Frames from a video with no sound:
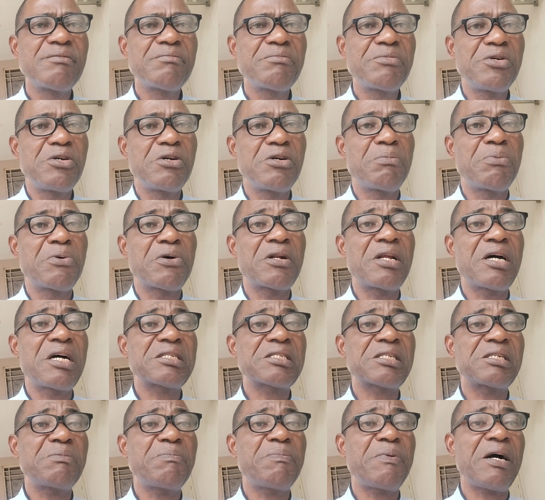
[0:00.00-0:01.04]
Be your
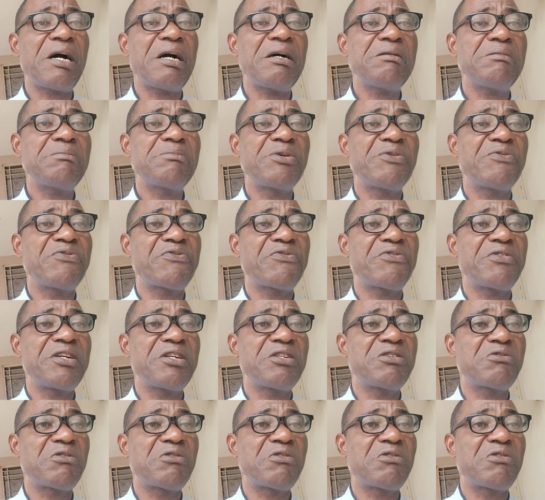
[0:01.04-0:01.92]
brother's keeper. Be free